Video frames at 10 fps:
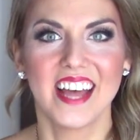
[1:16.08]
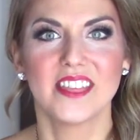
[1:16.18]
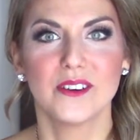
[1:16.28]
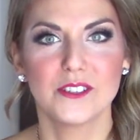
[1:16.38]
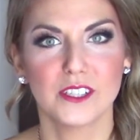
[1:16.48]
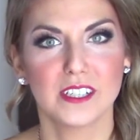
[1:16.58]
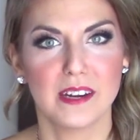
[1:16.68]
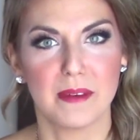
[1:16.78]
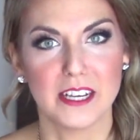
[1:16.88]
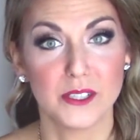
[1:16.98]
Those are kind of
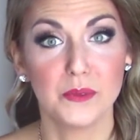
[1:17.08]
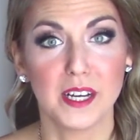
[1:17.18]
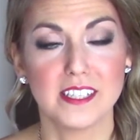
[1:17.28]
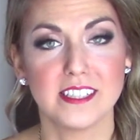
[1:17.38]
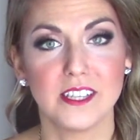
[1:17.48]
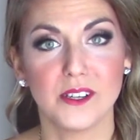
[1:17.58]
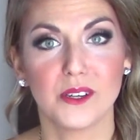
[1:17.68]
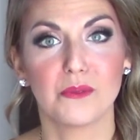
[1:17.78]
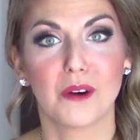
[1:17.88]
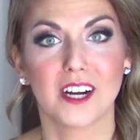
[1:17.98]
my two ways that you
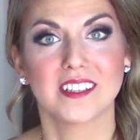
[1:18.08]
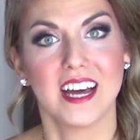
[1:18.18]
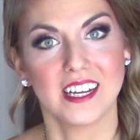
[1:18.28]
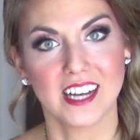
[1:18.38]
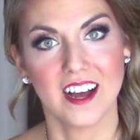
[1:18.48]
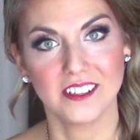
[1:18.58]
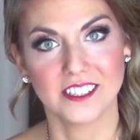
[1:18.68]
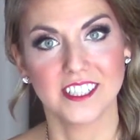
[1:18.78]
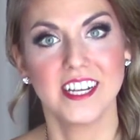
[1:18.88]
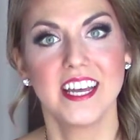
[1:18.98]
could work that
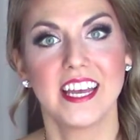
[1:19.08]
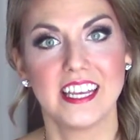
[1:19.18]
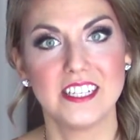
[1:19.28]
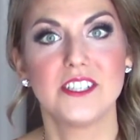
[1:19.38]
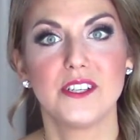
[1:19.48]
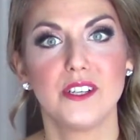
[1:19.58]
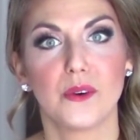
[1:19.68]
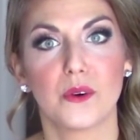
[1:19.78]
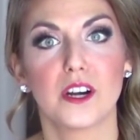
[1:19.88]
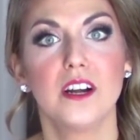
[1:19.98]
color into
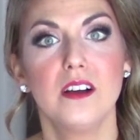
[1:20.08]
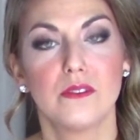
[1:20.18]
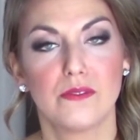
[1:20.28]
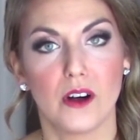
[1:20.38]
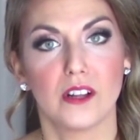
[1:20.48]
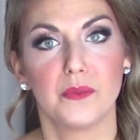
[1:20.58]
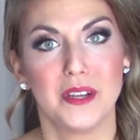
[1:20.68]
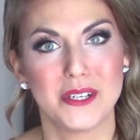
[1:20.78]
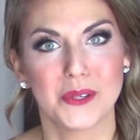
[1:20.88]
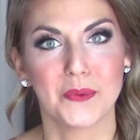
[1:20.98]
your fall and
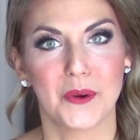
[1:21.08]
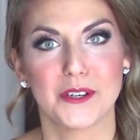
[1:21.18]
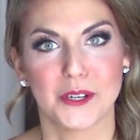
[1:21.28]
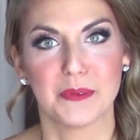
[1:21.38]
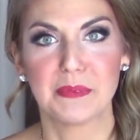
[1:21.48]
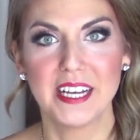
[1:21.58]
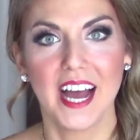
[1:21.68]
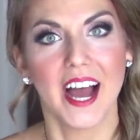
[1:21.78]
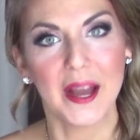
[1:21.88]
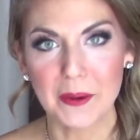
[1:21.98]
winter wardrobe.
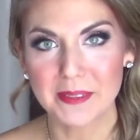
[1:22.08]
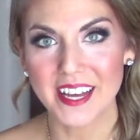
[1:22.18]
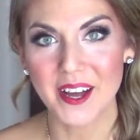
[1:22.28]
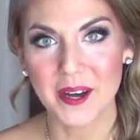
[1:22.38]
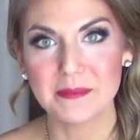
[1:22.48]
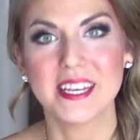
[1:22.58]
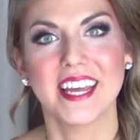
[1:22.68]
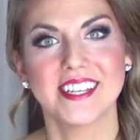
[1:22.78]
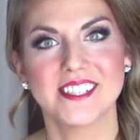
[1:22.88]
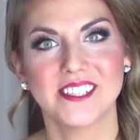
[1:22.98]
I hope that helped
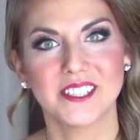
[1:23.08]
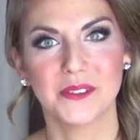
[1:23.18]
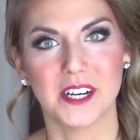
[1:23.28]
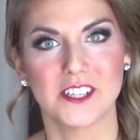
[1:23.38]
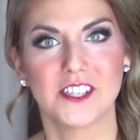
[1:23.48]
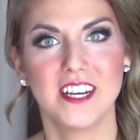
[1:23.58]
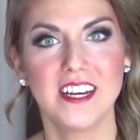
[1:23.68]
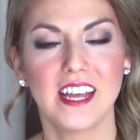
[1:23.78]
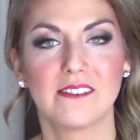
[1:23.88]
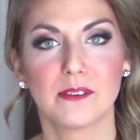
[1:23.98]
answer your question.
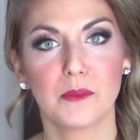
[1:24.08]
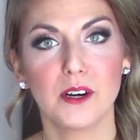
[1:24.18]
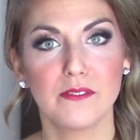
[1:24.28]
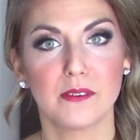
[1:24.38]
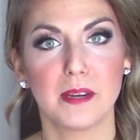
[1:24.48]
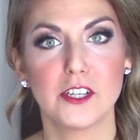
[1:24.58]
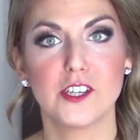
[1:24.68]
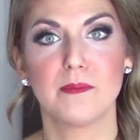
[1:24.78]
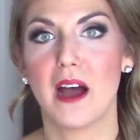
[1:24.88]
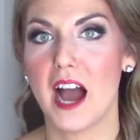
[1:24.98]
And for more information
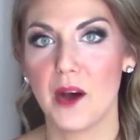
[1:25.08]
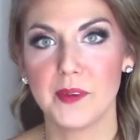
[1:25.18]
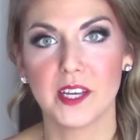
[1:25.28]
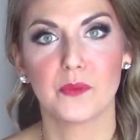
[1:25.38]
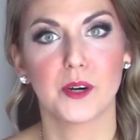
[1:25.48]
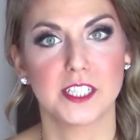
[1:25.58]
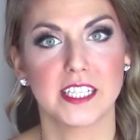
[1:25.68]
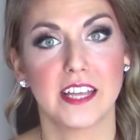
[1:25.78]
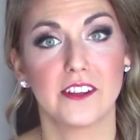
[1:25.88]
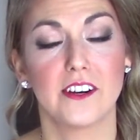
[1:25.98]
about how we can work
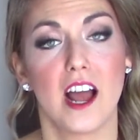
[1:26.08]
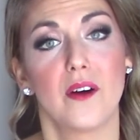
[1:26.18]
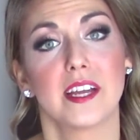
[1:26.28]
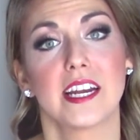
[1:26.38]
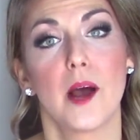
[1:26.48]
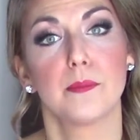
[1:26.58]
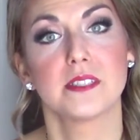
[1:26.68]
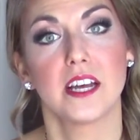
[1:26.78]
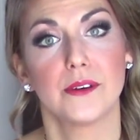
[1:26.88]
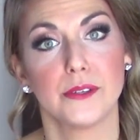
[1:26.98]
together and how I can help
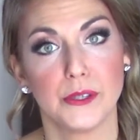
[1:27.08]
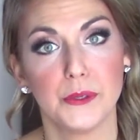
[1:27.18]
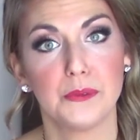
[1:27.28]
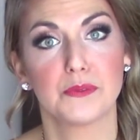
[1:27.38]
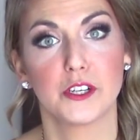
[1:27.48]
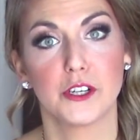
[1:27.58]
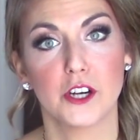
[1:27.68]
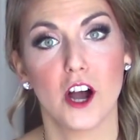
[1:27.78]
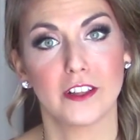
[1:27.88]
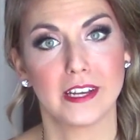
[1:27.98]
style you for your
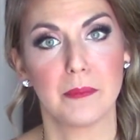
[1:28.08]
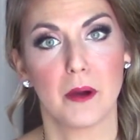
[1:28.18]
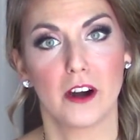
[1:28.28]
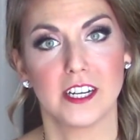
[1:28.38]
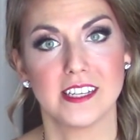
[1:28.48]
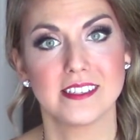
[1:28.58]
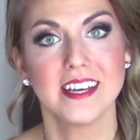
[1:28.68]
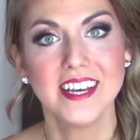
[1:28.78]
holiday parties,